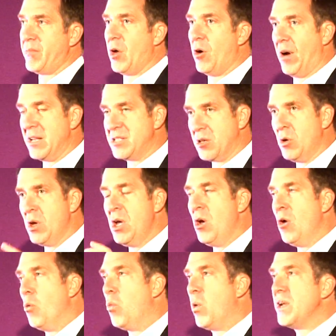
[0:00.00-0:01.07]
All right, so
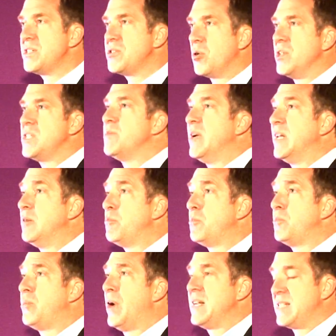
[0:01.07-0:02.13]
what does all this mean
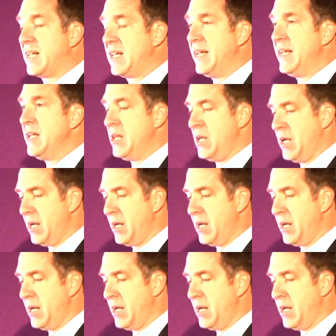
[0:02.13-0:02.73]
practically?